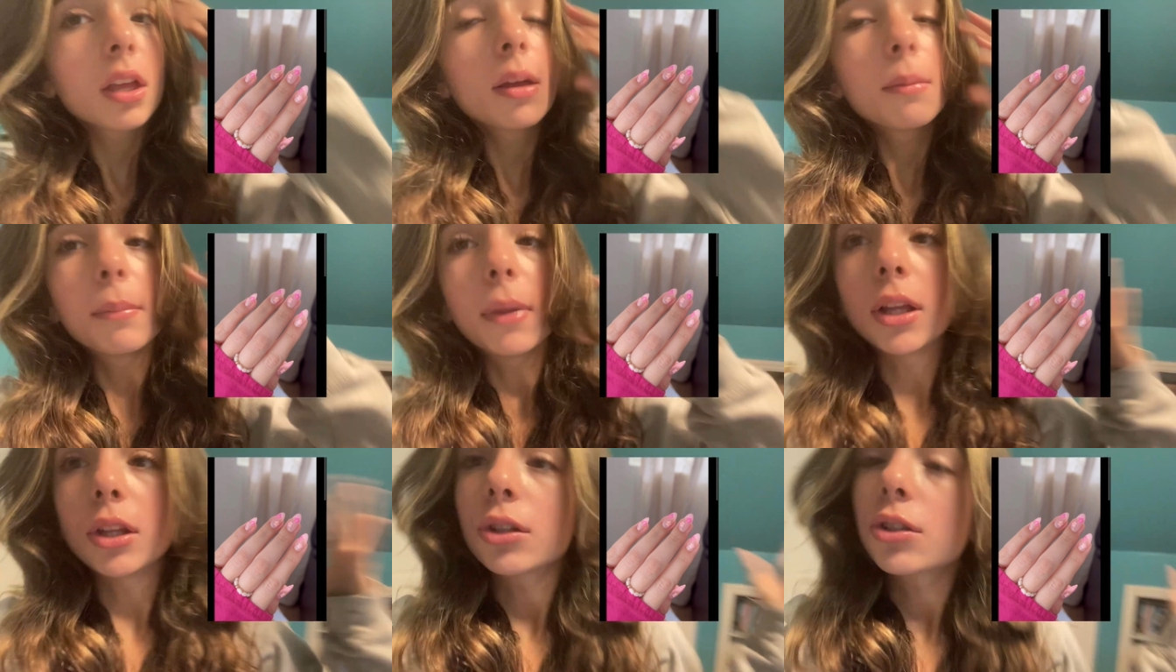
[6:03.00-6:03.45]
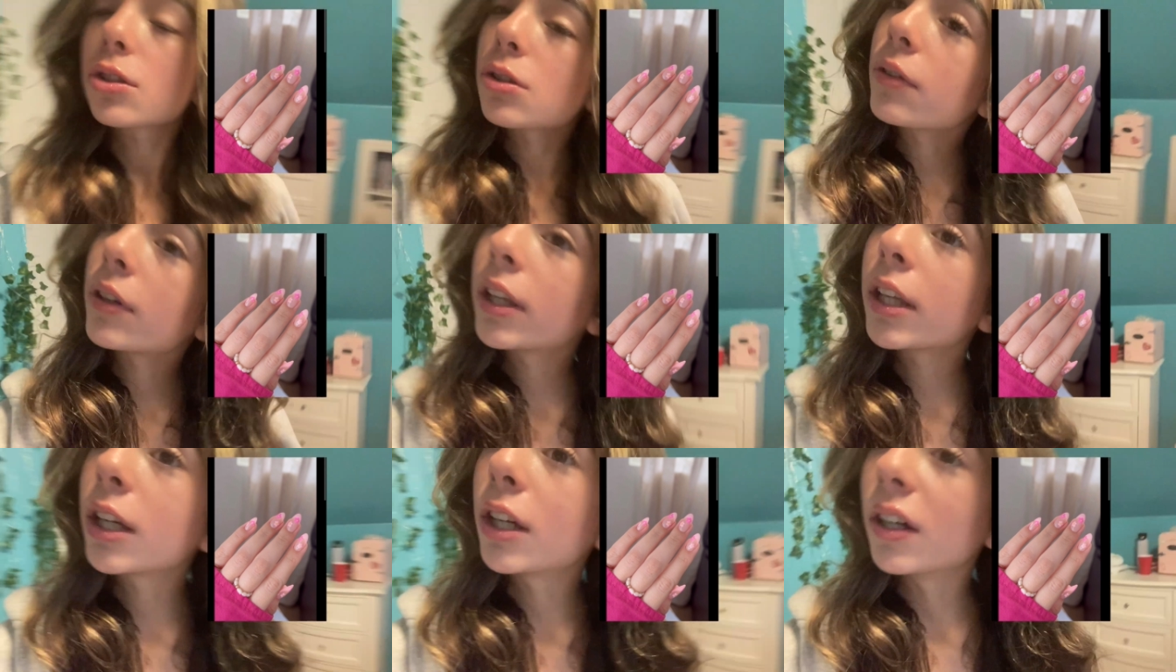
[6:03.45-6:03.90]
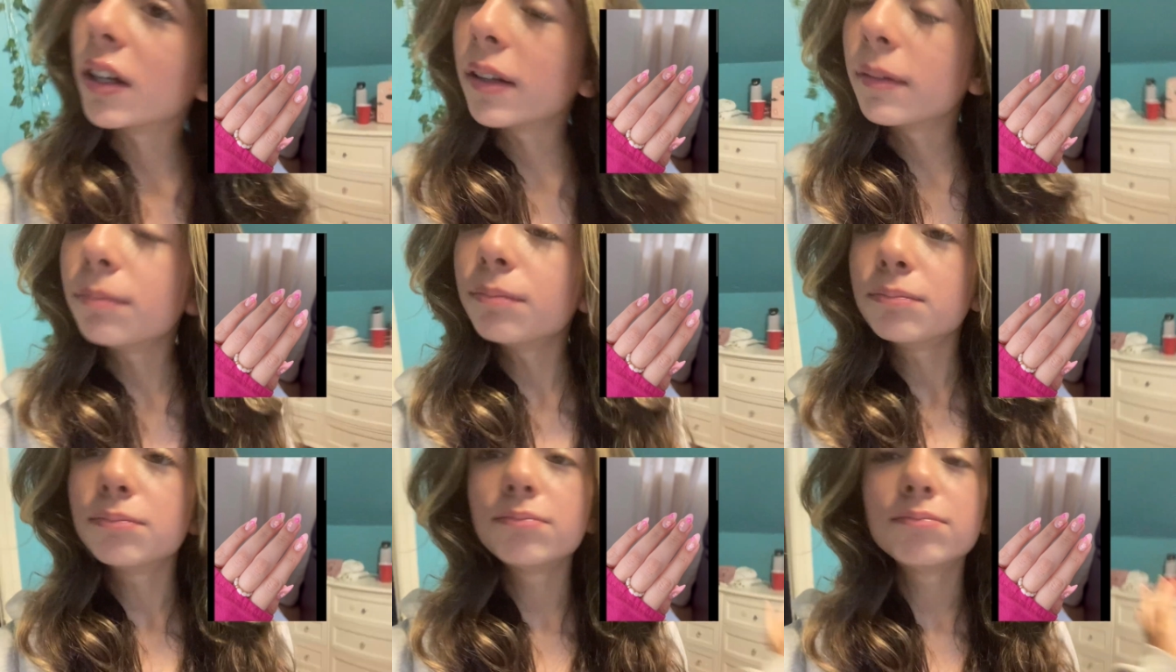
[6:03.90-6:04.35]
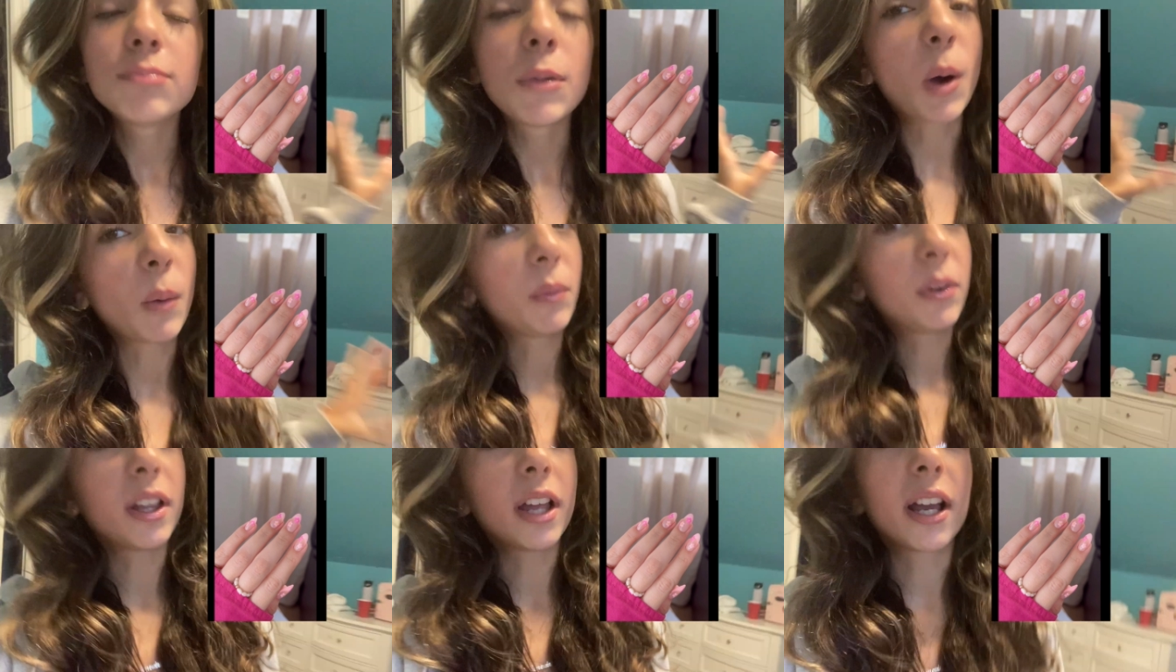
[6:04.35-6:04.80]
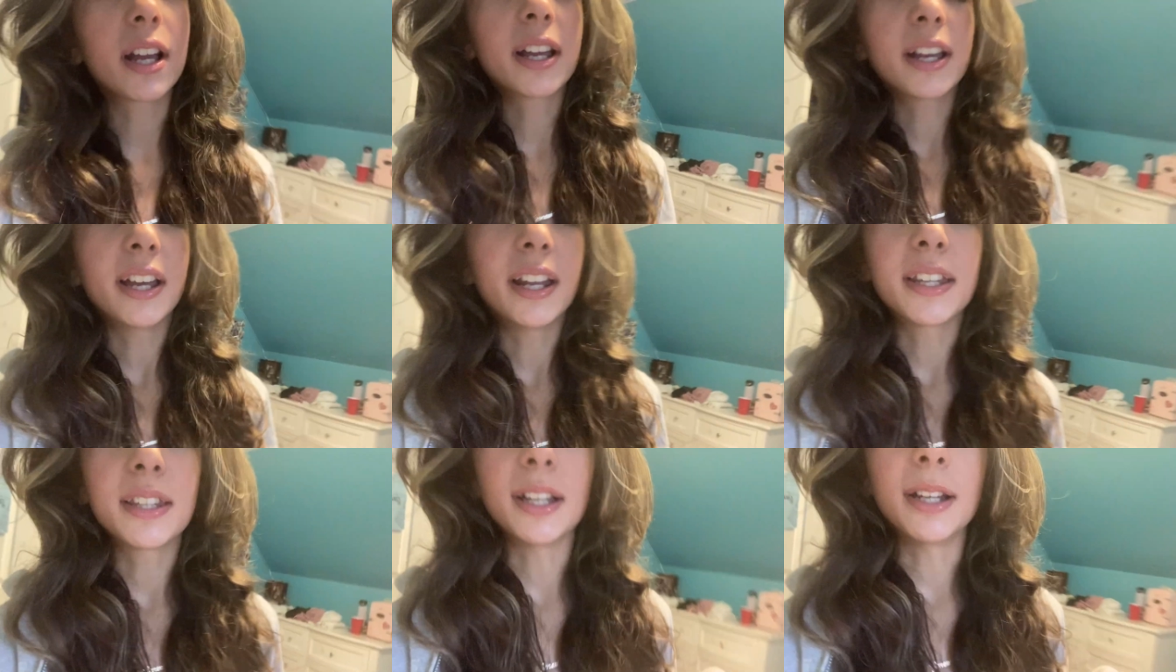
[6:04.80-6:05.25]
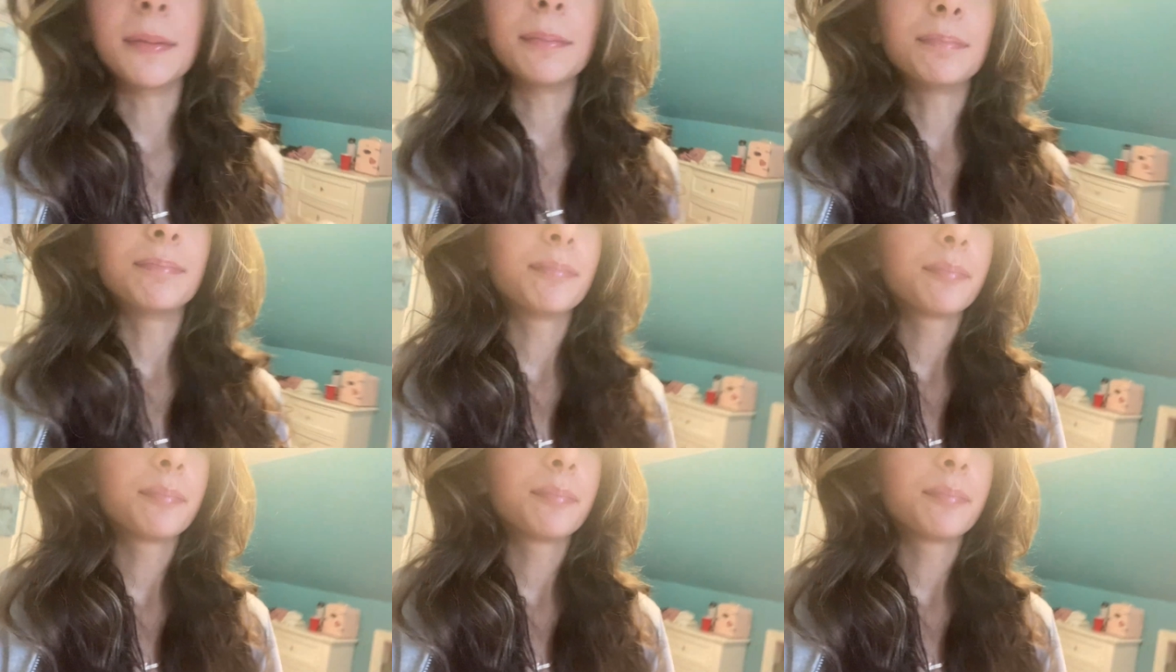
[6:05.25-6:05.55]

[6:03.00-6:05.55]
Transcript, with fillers: But it looks really good. Hopefully I can get it done.